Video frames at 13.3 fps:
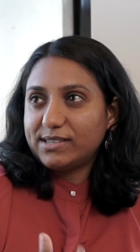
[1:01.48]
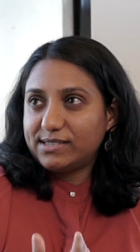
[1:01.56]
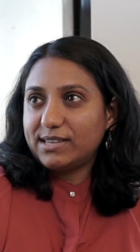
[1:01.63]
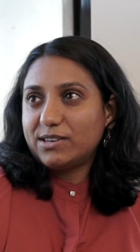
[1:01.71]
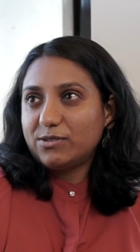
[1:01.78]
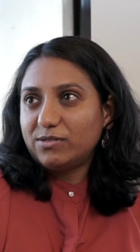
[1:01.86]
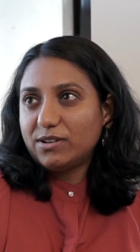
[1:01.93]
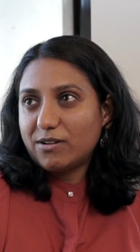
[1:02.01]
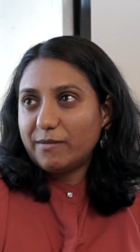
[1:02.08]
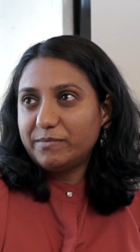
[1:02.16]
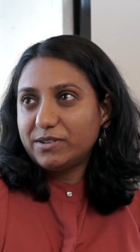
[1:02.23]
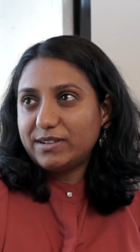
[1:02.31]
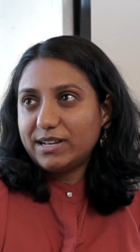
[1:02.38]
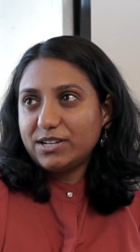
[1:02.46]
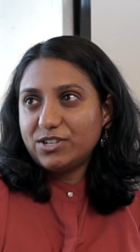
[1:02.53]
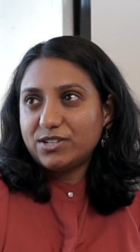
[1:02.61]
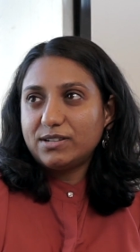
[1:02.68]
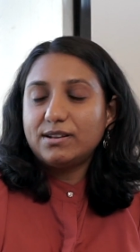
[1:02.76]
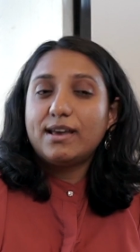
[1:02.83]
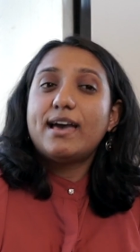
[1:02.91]
execute the
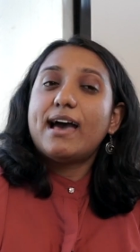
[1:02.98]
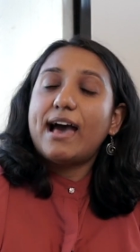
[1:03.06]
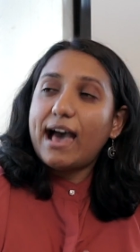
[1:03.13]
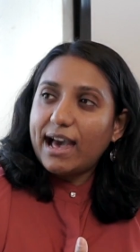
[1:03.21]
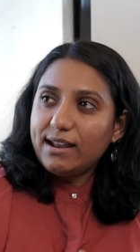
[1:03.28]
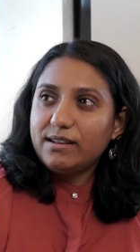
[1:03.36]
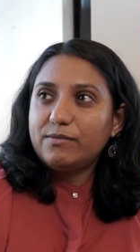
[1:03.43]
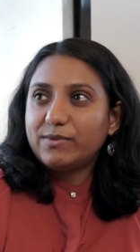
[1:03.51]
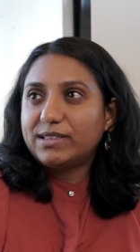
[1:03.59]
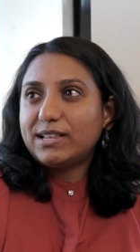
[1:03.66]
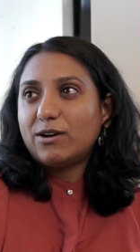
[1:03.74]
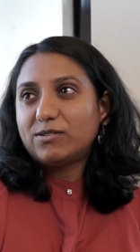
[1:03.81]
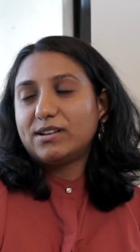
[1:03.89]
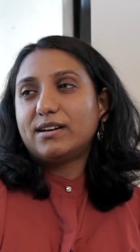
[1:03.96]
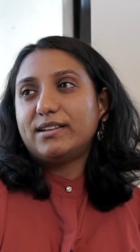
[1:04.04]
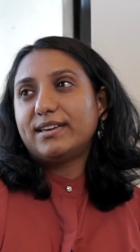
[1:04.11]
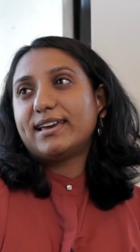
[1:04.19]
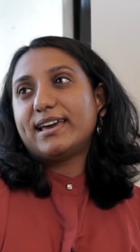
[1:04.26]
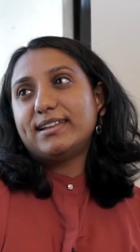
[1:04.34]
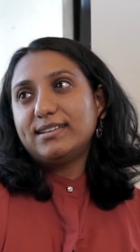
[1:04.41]
computation and without
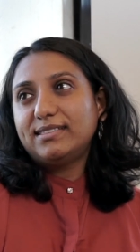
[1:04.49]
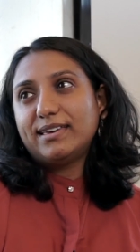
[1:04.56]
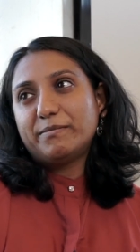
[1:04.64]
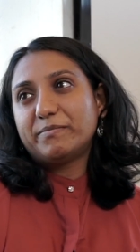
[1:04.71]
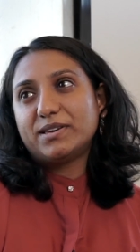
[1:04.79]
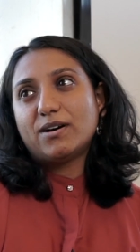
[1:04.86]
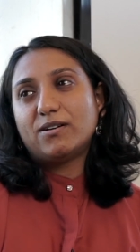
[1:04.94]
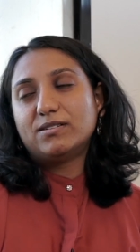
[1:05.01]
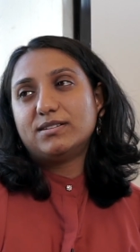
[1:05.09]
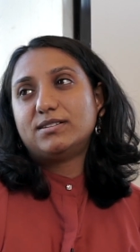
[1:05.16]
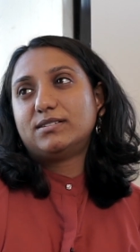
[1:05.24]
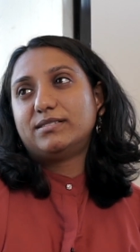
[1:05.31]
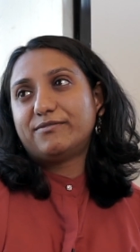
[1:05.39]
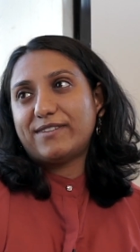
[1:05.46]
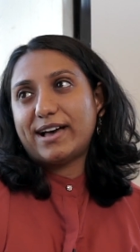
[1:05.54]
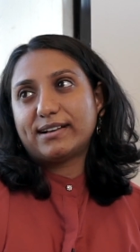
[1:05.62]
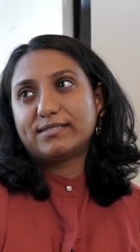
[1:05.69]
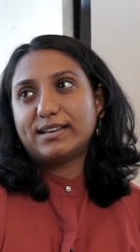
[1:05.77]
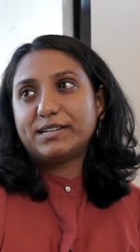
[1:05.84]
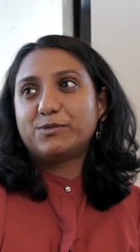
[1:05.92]
learning anything beyond the
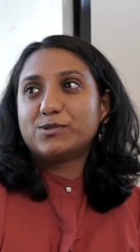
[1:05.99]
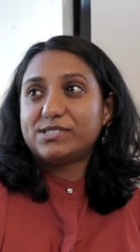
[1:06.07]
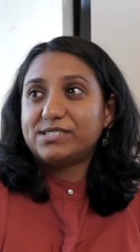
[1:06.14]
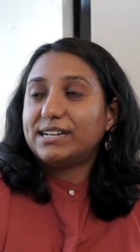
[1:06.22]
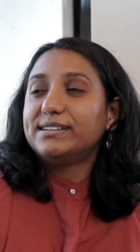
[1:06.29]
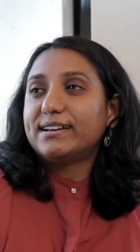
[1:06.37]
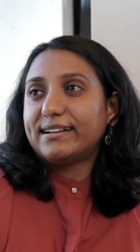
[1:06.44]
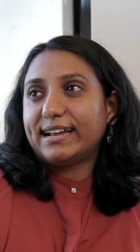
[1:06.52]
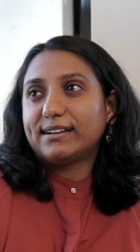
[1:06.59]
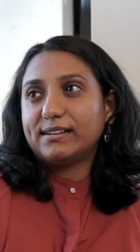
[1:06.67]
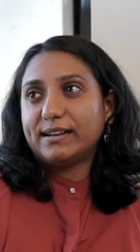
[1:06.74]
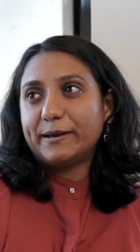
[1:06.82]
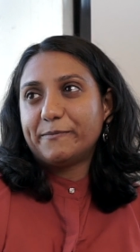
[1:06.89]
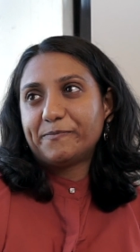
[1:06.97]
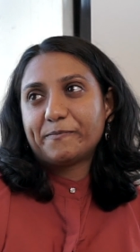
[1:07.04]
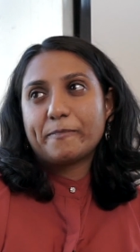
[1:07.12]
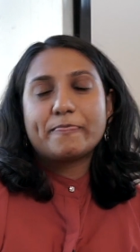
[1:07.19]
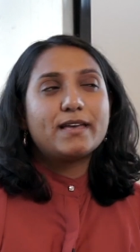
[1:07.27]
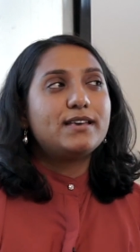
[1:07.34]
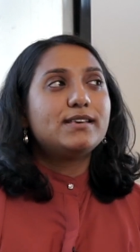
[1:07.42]
fact that it was done correctly.
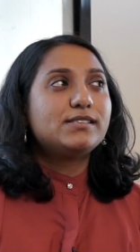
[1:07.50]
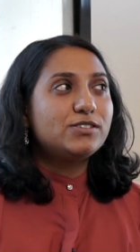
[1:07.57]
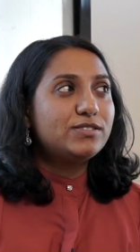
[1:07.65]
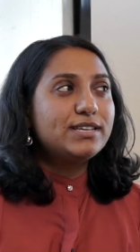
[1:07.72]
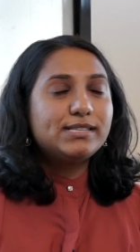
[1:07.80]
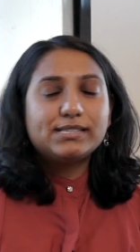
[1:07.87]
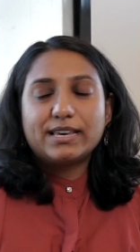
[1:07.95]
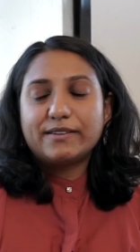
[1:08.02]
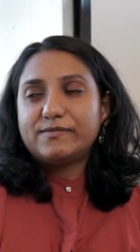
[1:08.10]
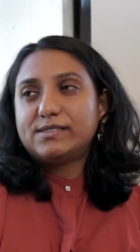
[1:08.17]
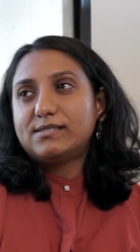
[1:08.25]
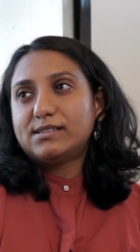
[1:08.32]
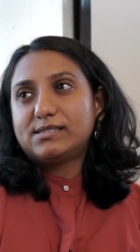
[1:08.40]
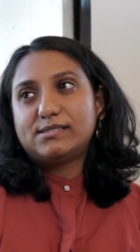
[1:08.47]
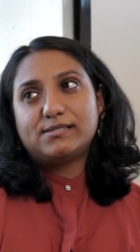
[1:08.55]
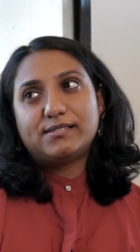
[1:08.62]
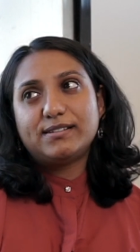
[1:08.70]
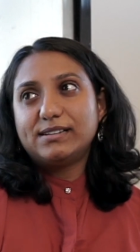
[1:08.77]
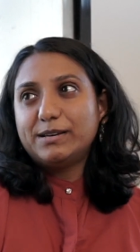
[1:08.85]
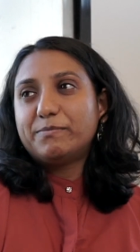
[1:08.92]
So this gives this
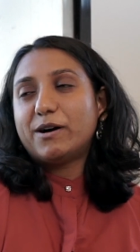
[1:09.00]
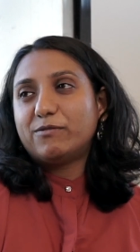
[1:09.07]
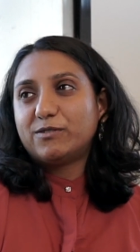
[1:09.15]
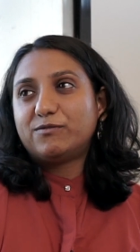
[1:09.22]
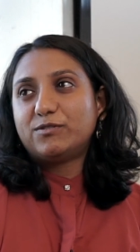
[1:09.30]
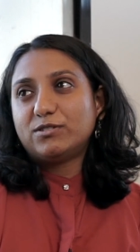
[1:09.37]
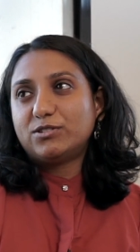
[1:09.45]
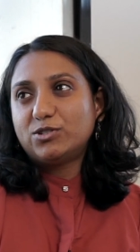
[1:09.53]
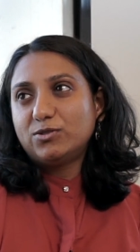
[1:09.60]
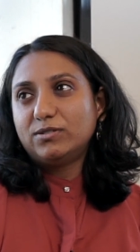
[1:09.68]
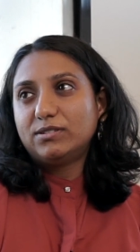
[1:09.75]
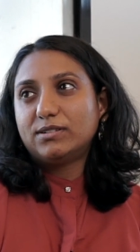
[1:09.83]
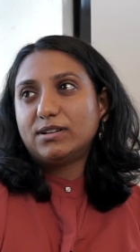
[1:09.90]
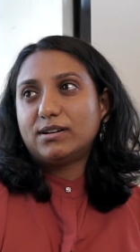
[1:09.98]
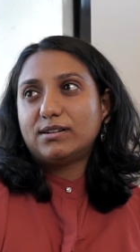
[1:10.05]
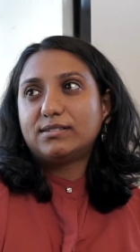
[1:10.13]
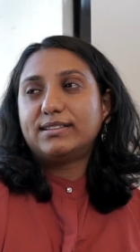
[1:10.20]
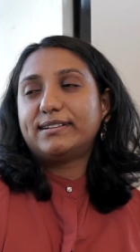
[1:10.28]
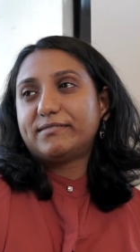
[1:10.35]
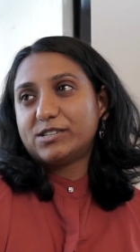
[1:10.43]
really powerful tool
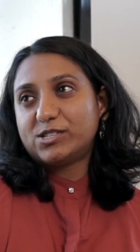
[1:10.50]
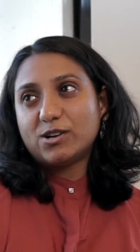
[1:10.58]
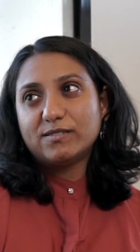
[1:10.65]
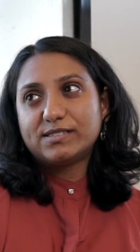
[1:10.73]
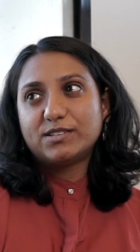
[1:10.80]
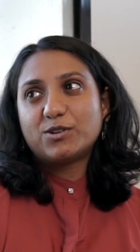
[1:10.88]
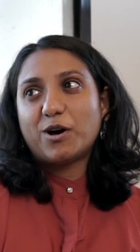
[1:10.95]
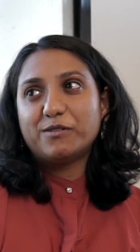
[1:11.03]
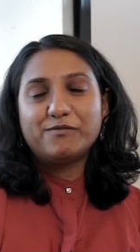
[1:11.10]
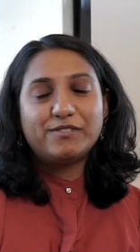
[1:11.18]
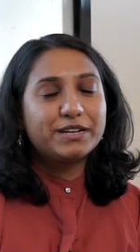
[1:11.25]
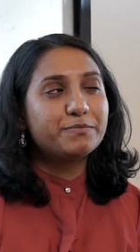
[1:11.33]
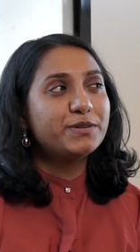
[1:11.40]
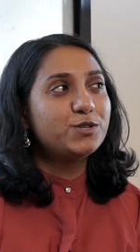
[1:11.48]
that resolves the conflict